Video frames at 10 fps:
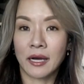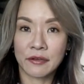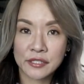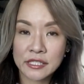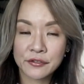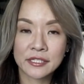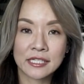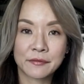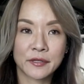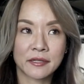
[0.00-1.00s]
I've
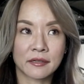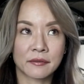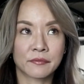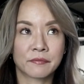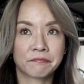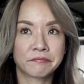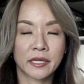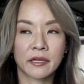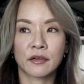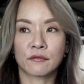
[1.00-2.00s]
seriously been
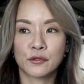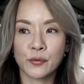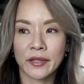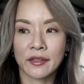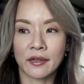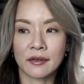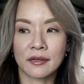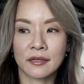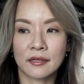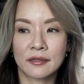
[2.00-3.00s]
thinking of doing that.
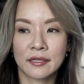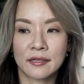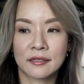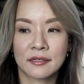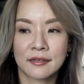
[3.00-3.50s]
I think,